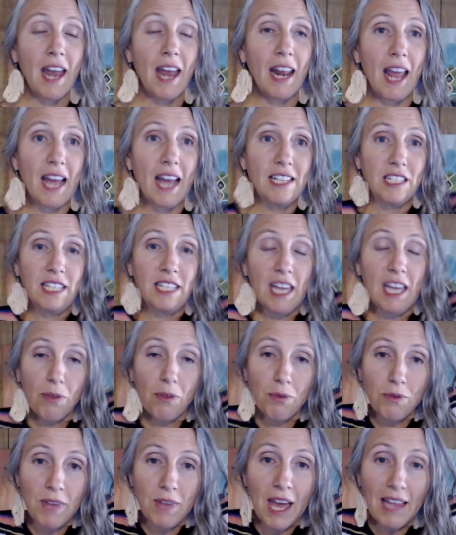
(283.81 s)
And I had to
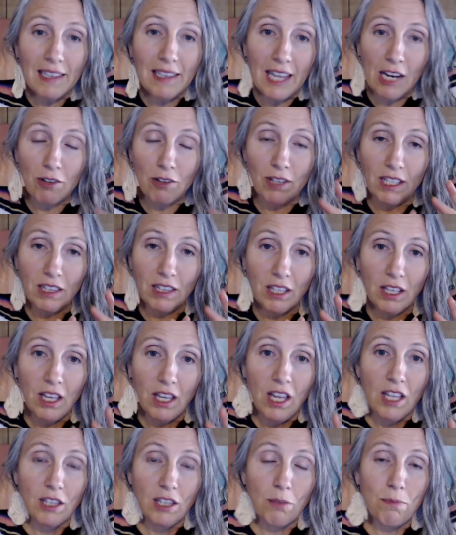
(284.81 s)
get through that layer, like
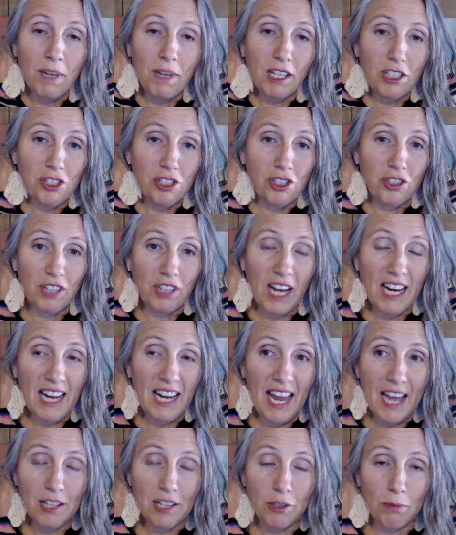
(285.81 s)
the, the mixture
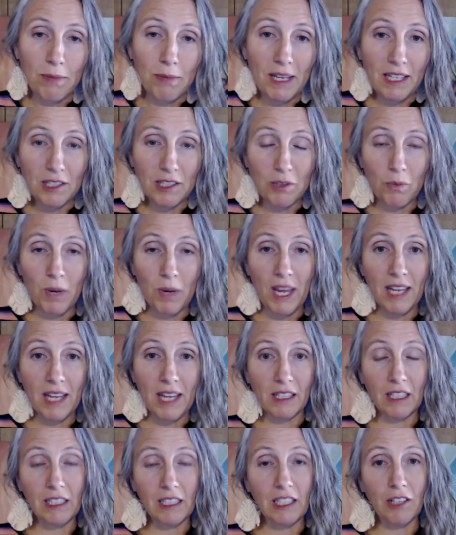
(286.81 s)
kind of had to make its
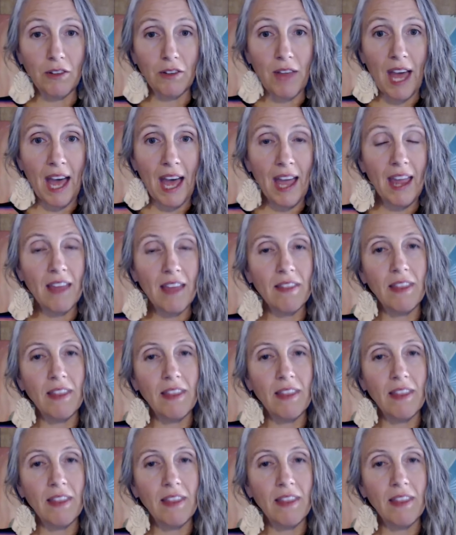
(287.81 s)
way and clear that.